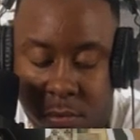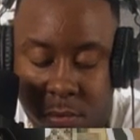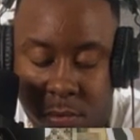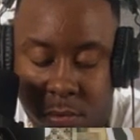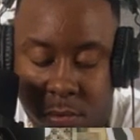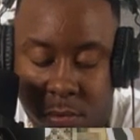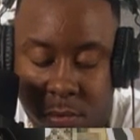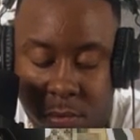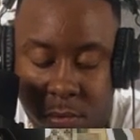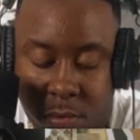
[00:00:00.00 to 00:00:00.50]

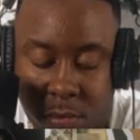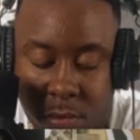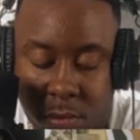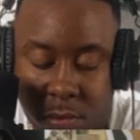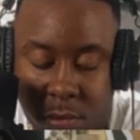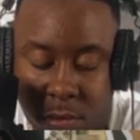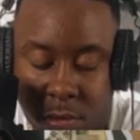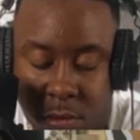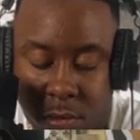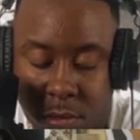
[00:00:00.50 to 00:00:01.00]

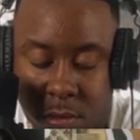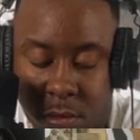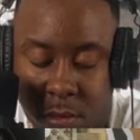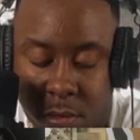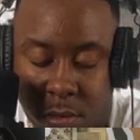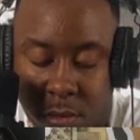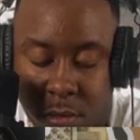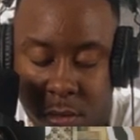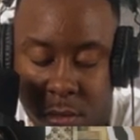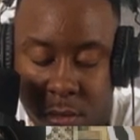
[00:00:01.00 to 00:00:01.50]

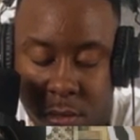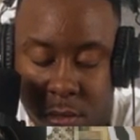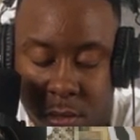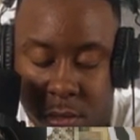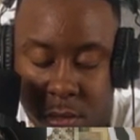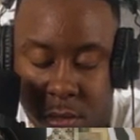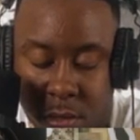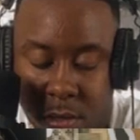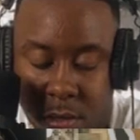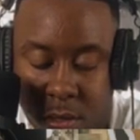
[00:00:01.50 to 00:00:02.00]

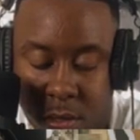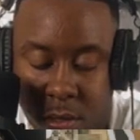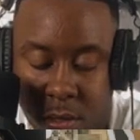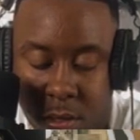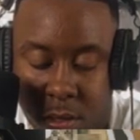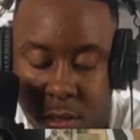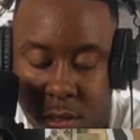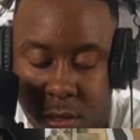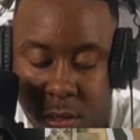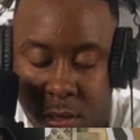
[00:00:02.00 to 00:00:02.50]

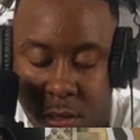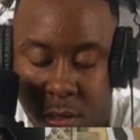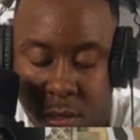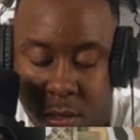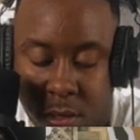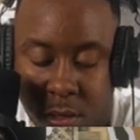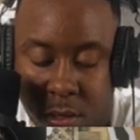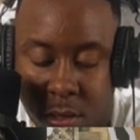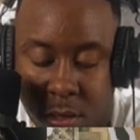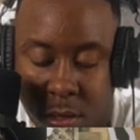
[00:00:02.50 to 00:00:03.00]

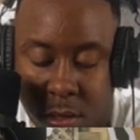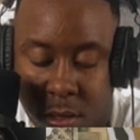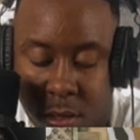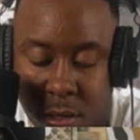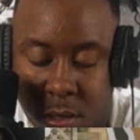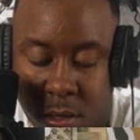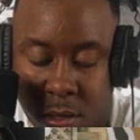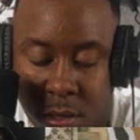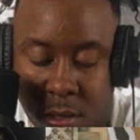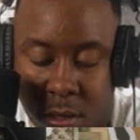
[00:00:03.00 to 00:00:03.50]

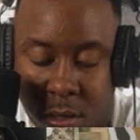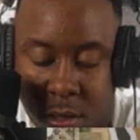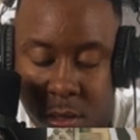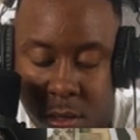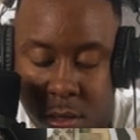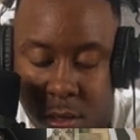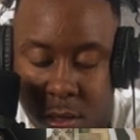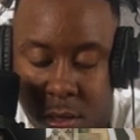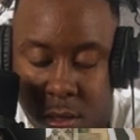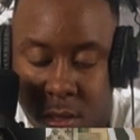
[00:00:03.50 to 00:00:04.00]

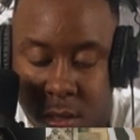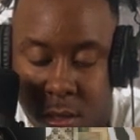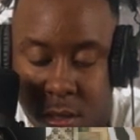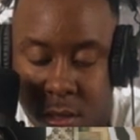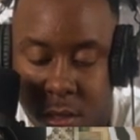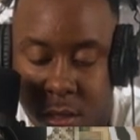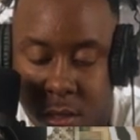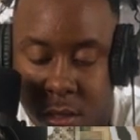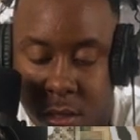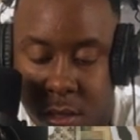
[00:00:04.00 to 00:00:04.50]

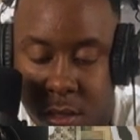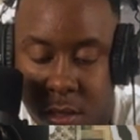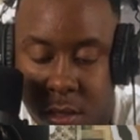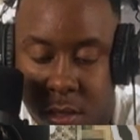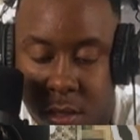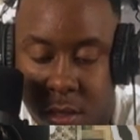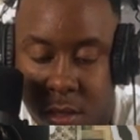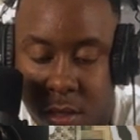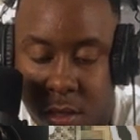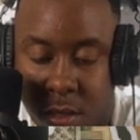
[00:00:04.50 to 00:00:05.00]

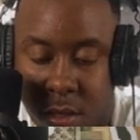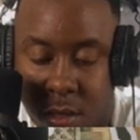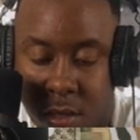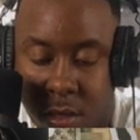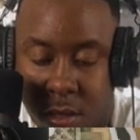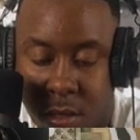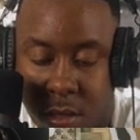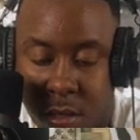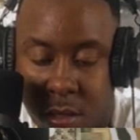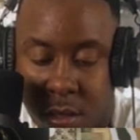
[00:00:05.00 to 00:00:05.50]

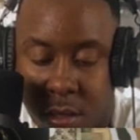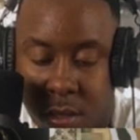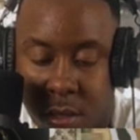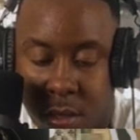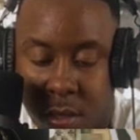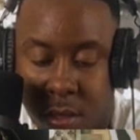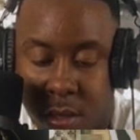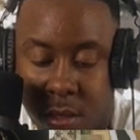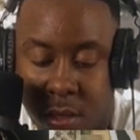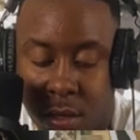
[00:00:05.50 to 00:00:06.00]

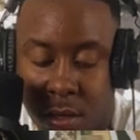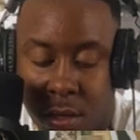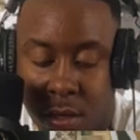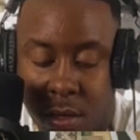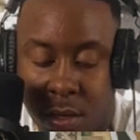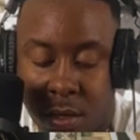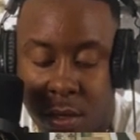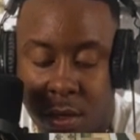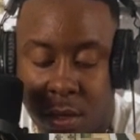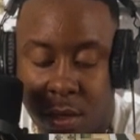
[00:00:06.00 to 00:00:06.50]

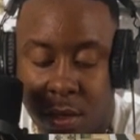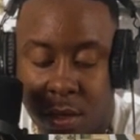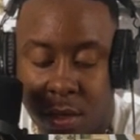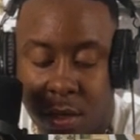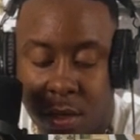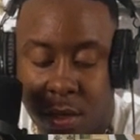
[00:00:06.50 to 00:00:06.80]
(silence)